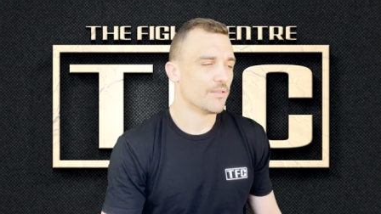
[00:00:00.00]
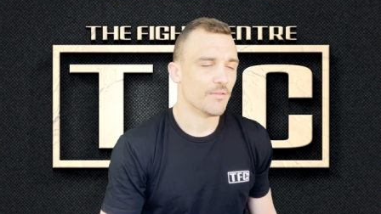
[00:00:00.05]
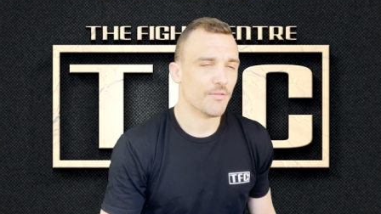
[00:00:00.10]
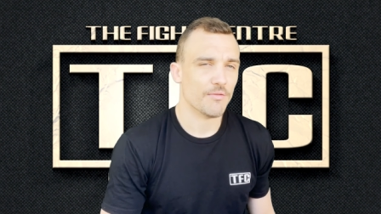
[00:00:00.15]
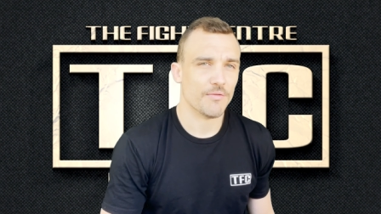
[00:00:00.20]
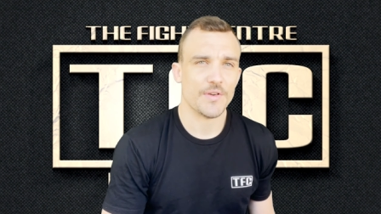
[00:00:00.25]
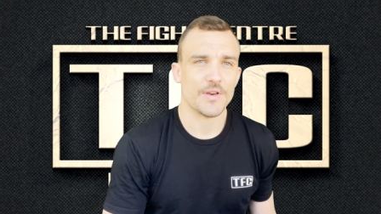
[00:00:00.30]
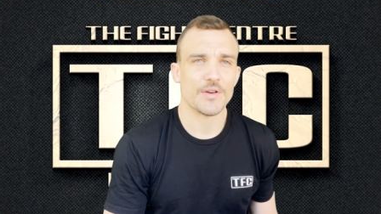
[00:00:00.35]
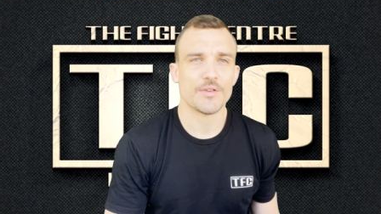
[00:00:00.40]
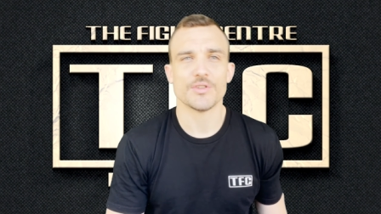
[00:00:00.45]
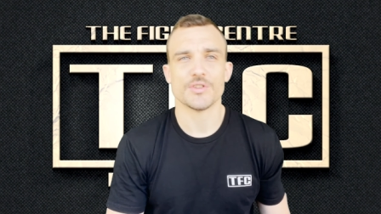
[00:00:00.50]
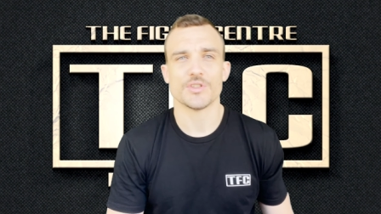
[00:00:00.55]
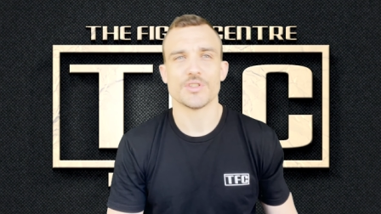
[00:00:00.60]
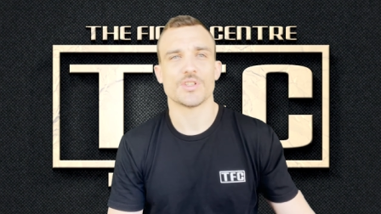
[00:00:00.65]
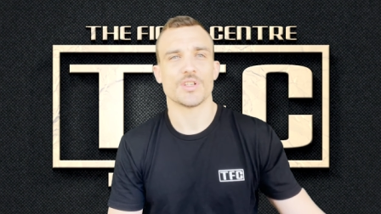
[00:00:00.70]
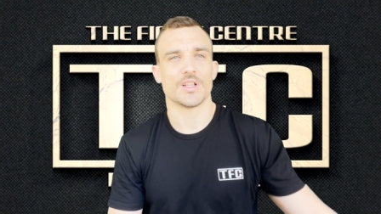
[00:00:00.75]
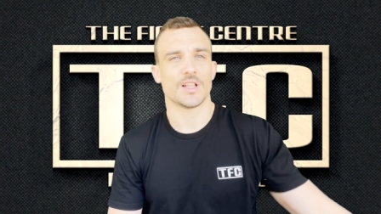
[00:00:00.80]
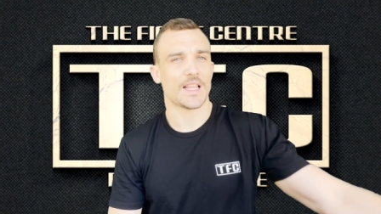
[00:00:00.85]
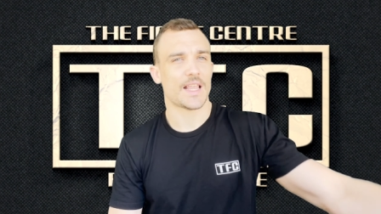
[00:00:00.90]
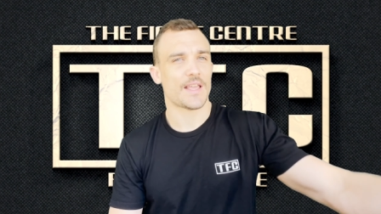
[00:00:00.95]

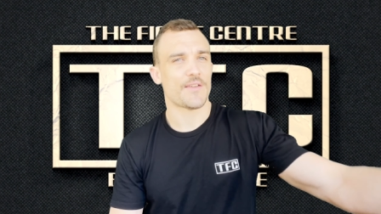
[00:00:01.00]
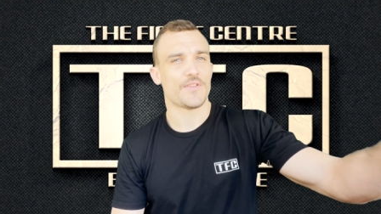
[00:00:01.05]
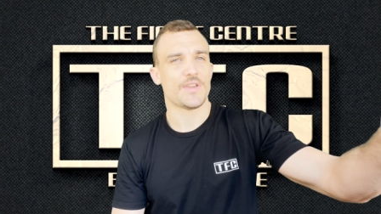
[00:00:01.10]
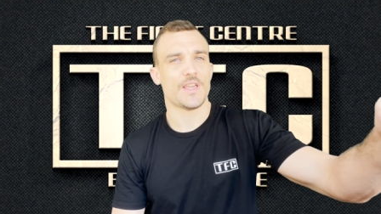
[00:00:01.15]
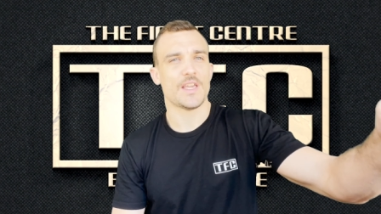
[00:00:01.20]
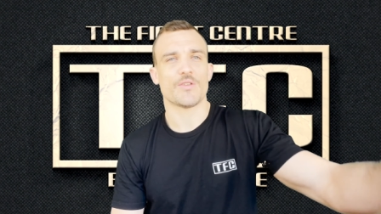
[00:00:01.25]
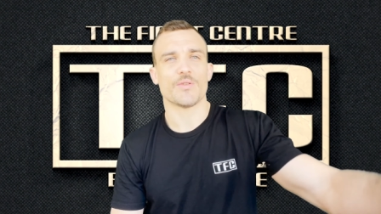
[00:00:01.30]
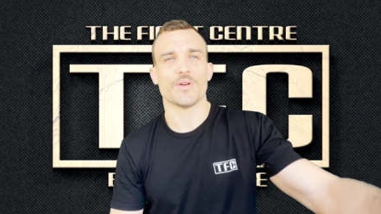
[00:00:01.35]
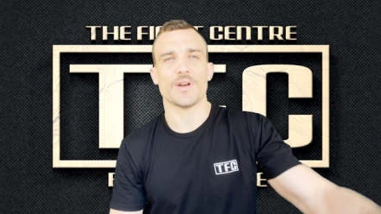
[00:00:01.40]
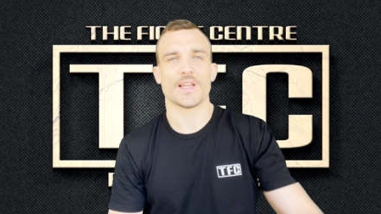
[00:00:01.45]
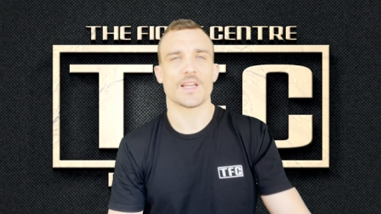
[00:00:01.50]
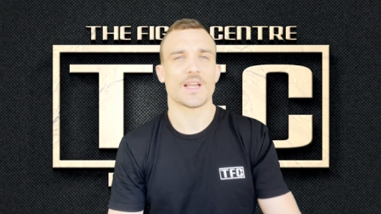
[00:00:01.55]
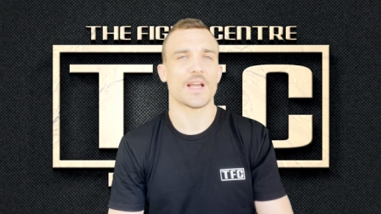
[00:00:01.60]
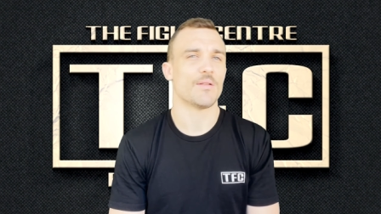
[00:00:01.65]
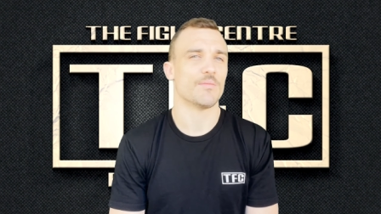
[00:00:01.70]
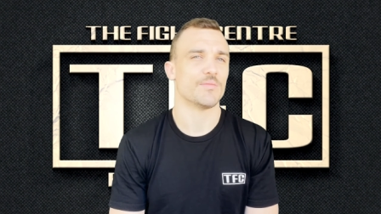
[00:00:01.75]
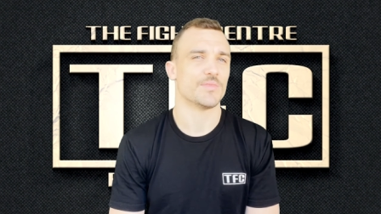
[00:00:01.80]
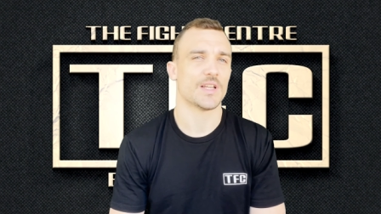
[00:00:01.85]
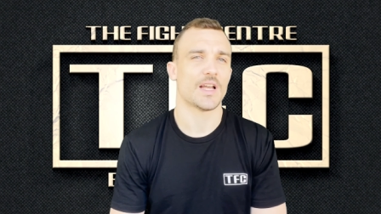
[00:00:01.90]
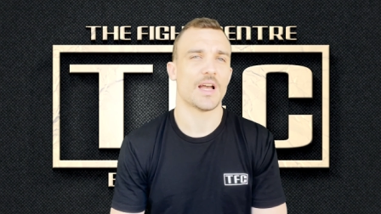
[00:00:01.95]
Vera's left kick, when it
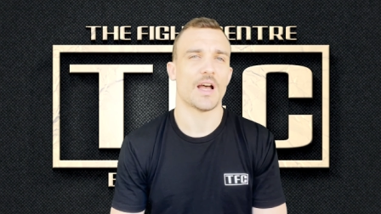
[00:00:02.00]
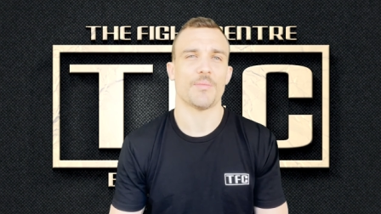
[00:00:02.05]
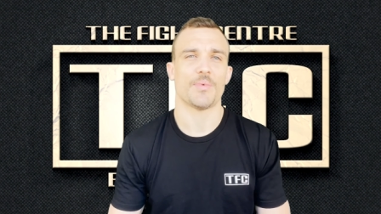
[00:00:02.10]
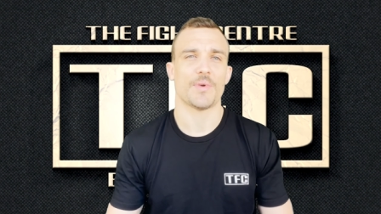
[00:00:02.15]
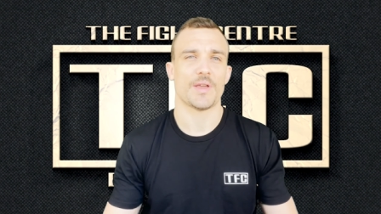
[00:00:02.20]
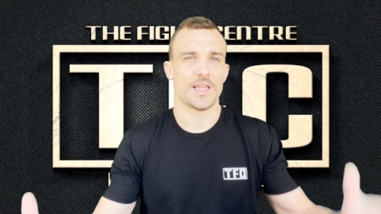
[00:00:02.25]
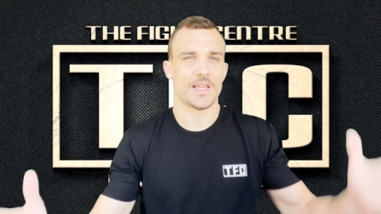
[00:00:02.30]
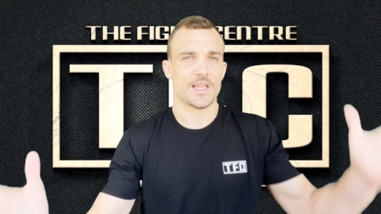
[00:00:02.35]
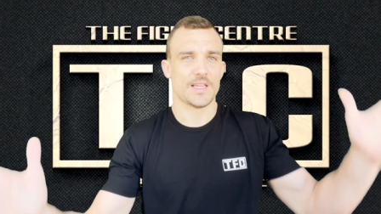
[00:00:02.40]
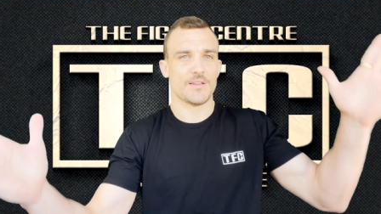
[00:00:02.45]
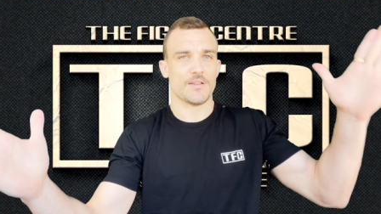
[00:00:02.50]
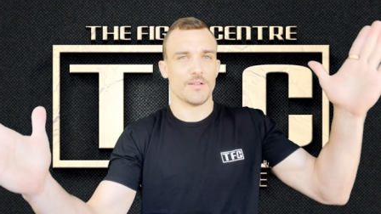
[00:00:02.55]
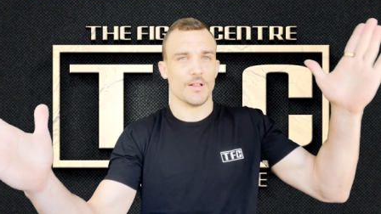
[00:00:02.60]
comes up, he